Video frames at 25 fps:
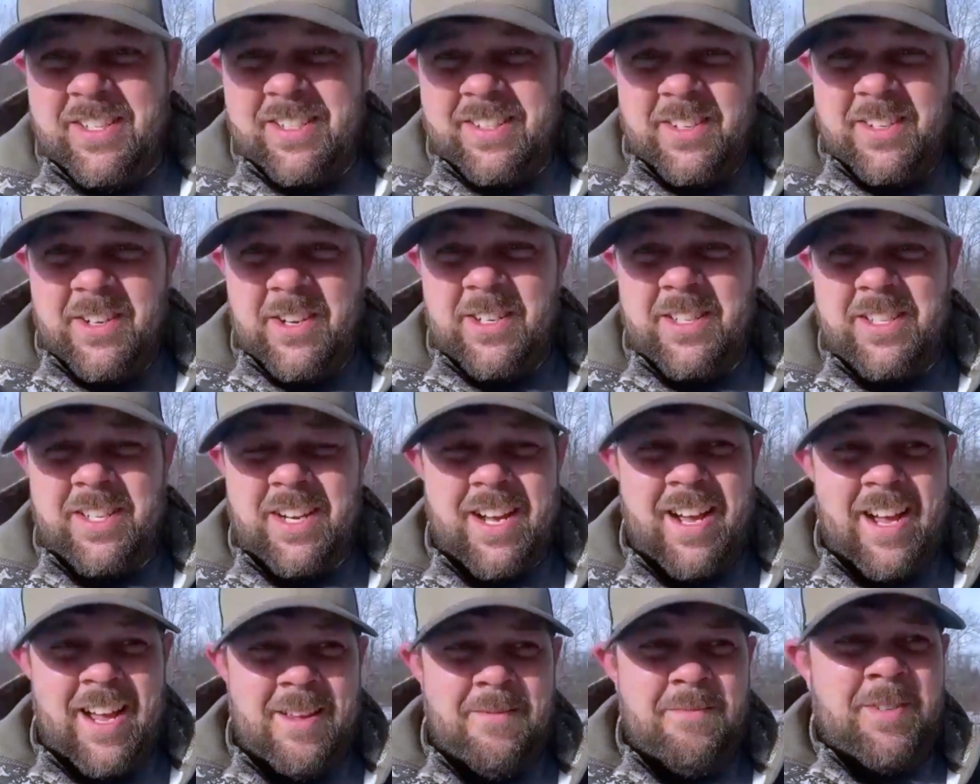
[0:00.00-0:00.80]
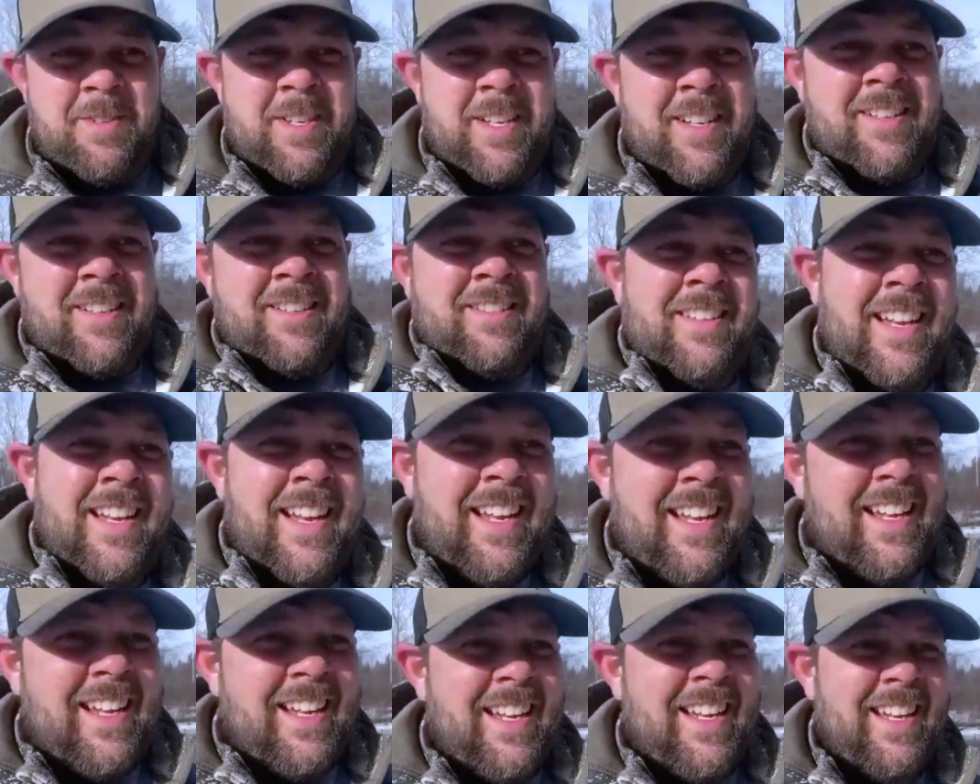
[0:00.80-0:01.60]
Good times, and
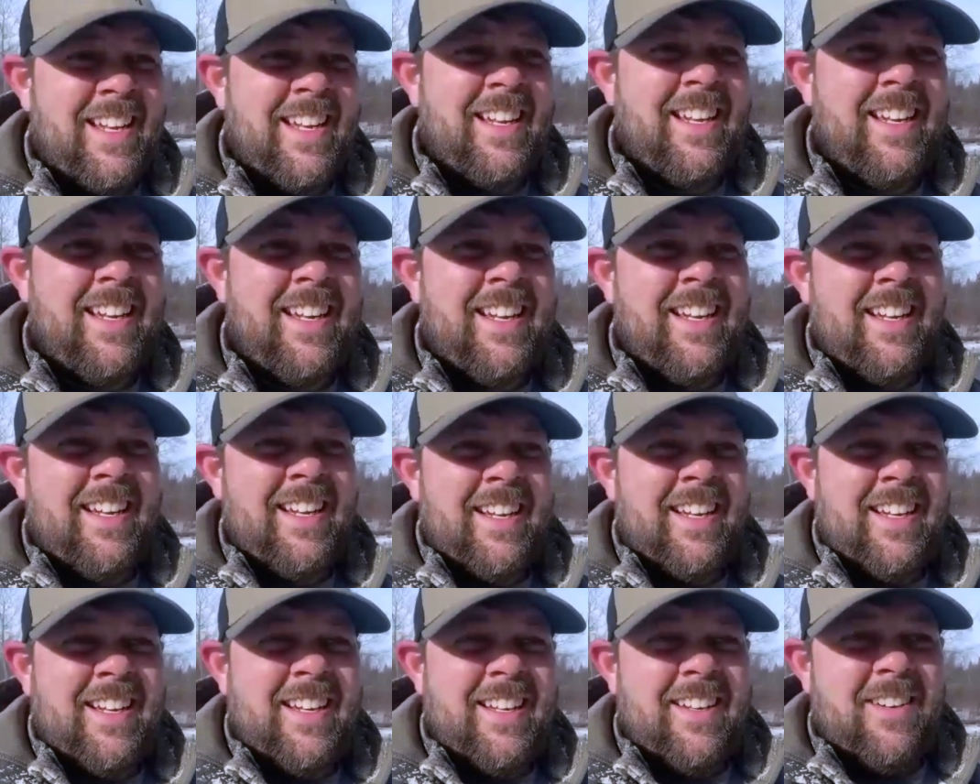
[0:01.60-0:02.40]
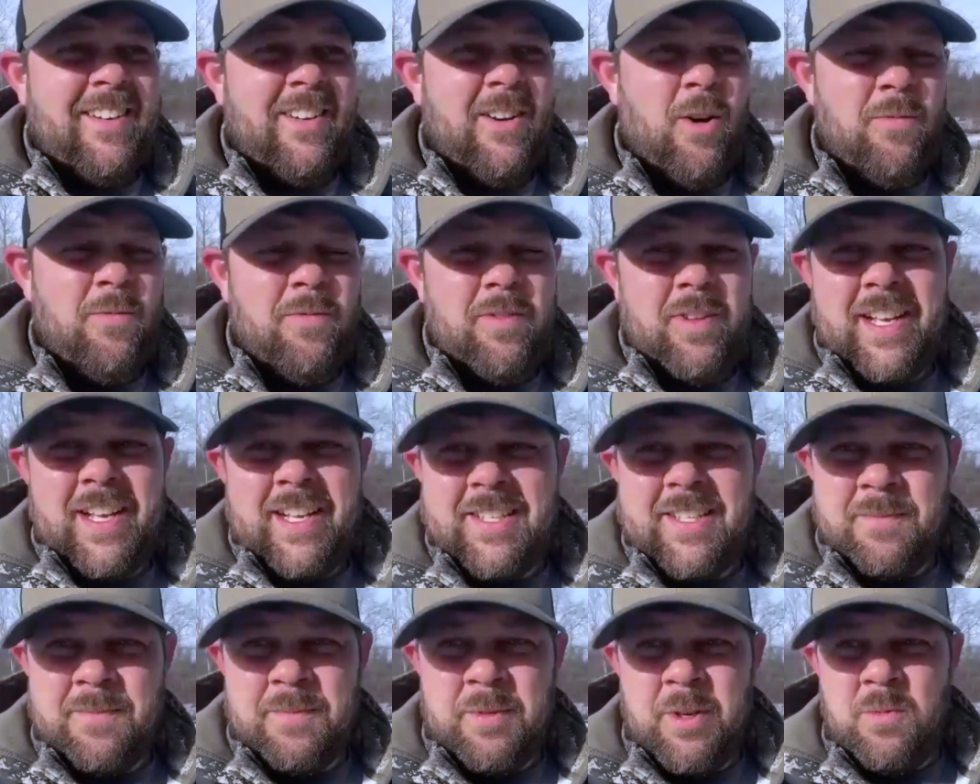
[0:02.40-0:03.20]
hopefully get
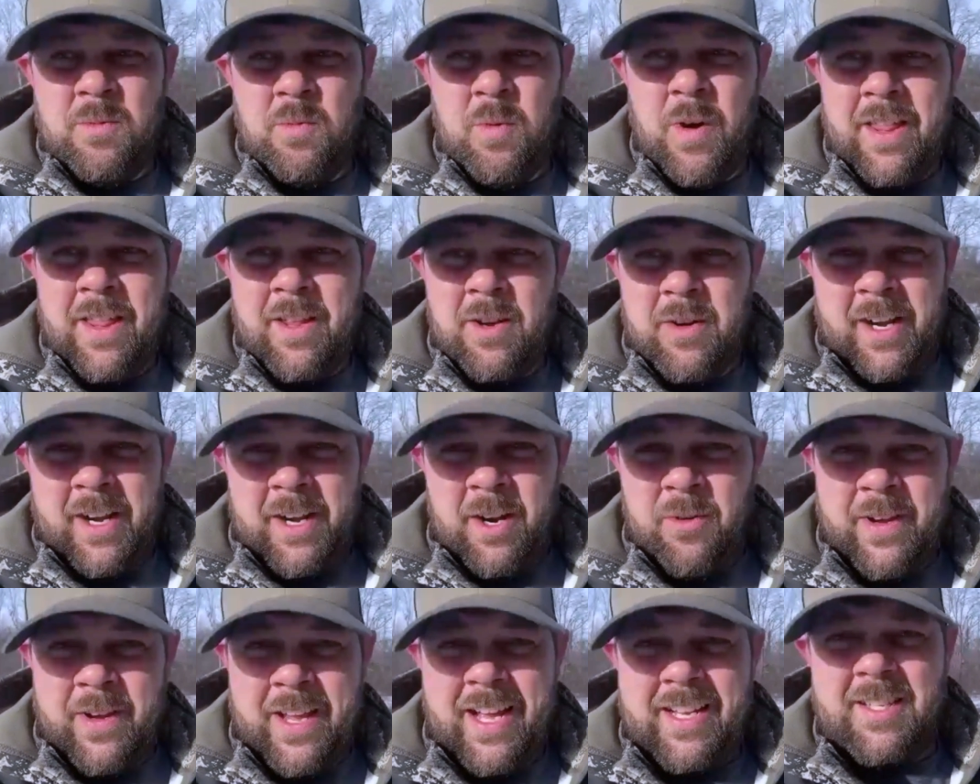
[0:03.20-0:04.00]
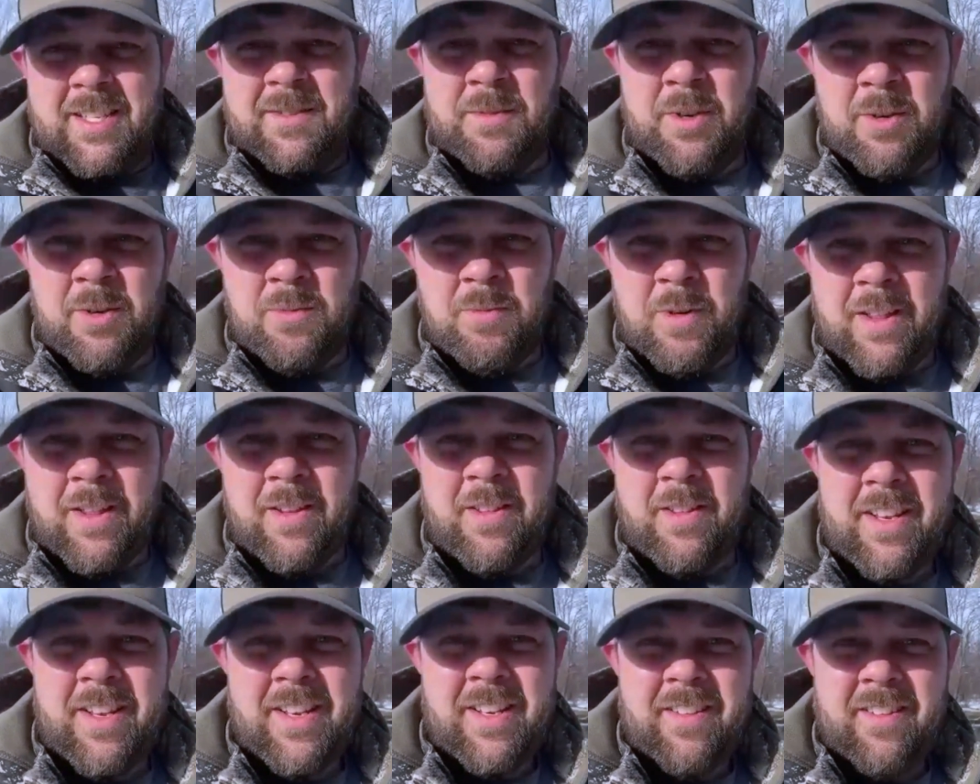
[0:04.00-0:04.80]
some good weather. I know we had some good weather
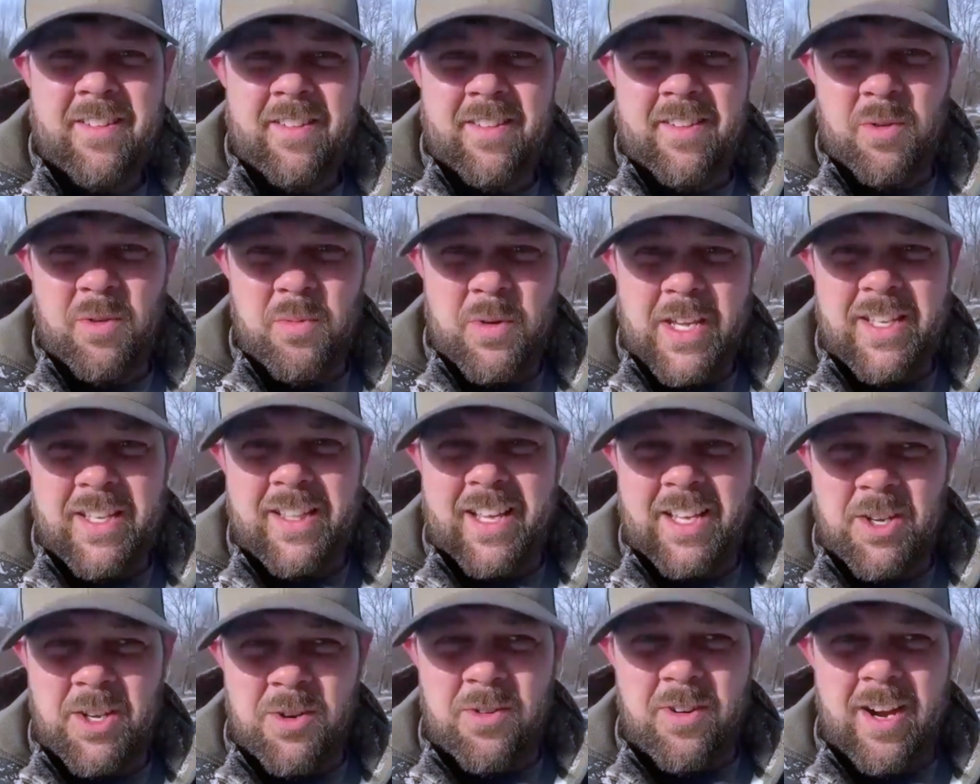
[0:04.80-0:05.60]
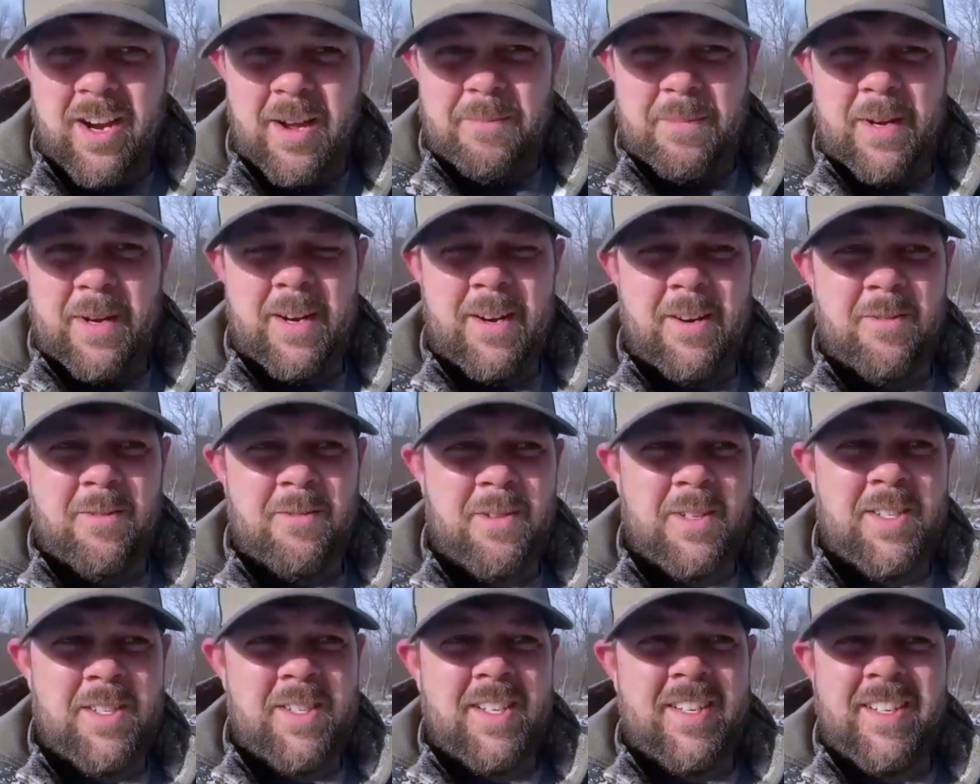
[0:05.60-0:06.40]
the week that you were up here.
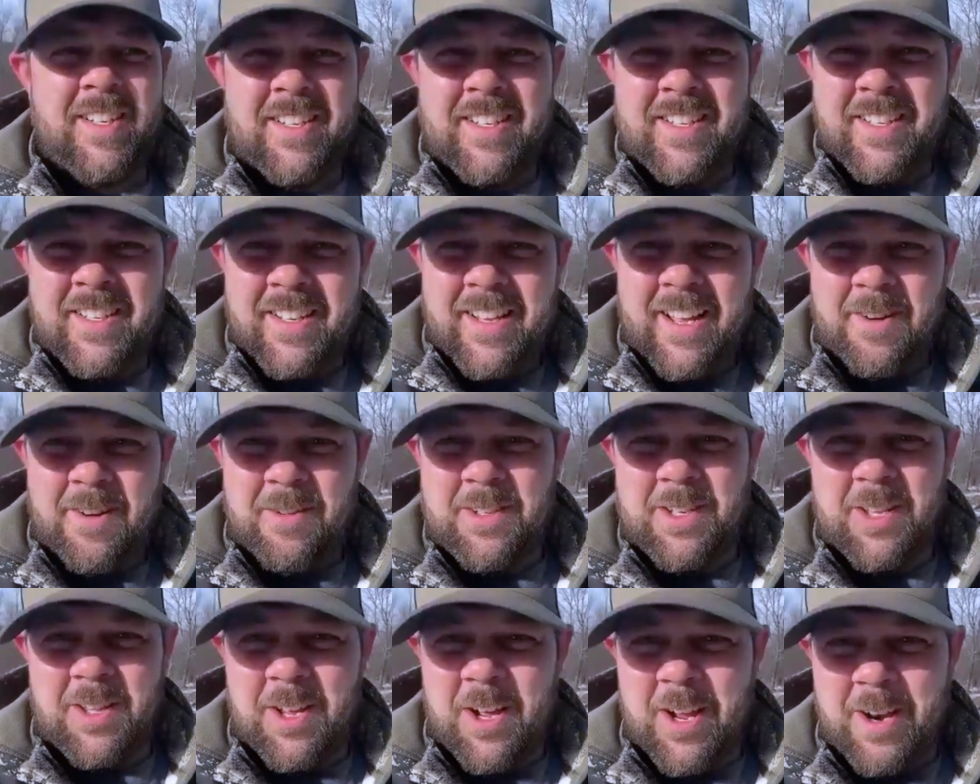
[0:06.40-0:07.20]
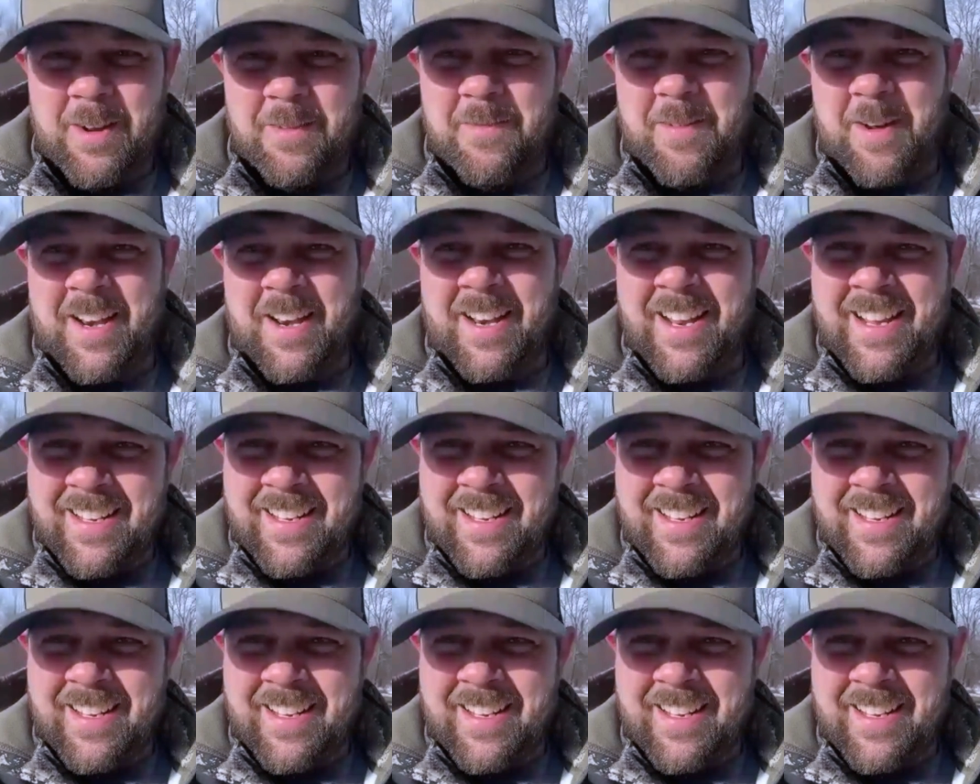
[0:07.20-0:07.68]
That was a lot of fun.